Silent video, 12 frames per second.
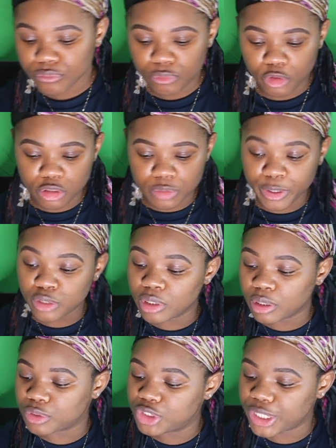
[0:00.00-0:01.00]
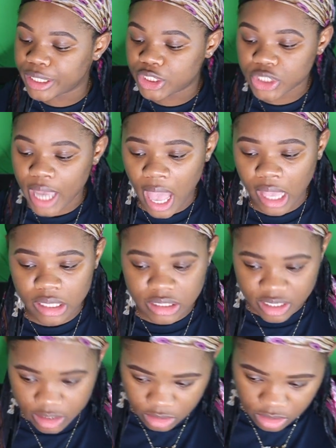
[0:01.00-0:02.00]
So we're gonna do a little chit chat because
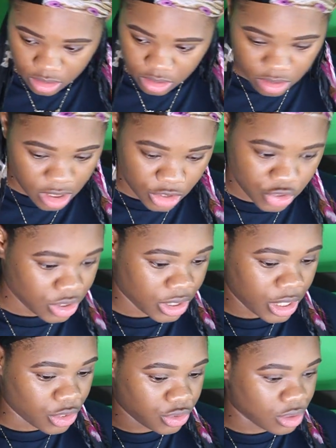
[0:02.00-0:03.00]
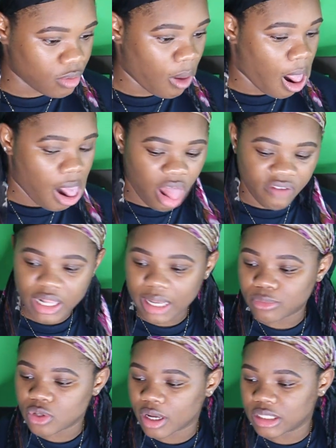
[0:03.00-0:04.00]
I just need to. I feel like
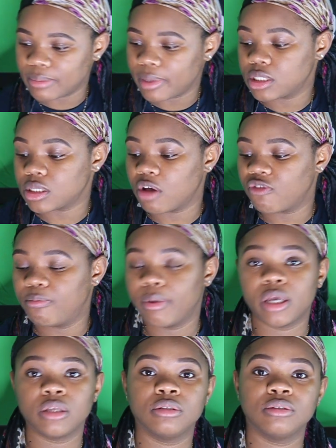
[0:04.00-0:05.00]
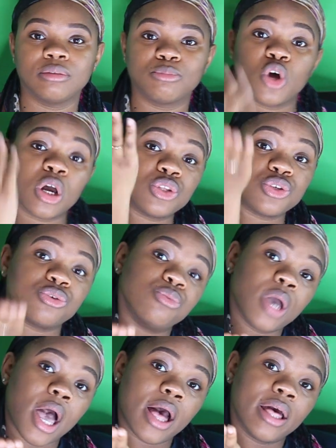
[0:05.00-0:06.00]
I'm talking to myself, but I'm talking to you
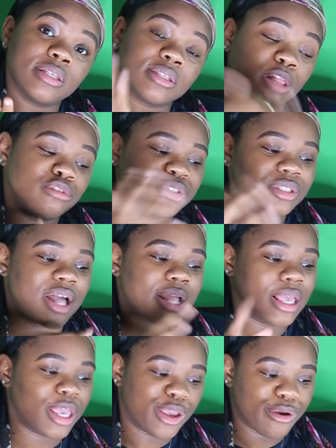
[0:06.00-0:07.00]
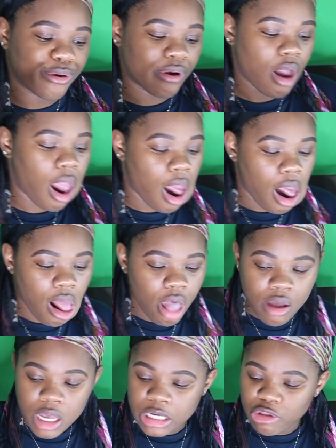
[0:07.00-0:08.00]
guys. Y'all are just not here.
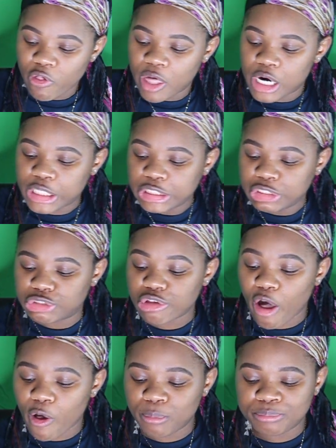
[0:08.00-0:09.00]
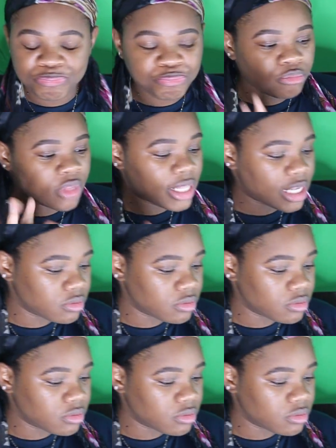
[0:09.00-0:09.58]
So let's